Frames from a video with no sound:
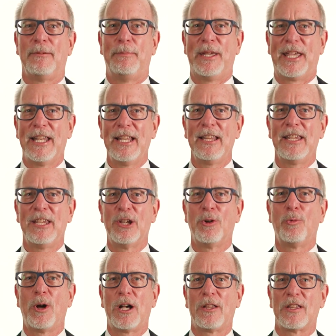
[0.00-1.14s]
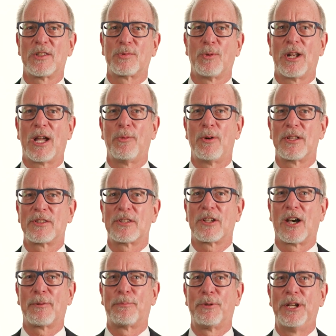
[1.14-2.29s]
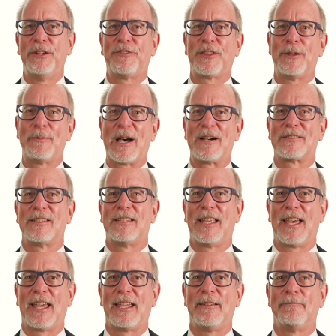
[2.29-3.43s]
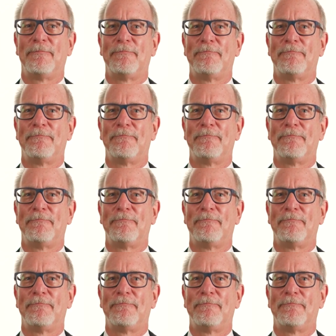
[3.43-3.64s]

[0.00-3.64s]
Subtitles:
Beginning the year well is what I want to talk briefly about today.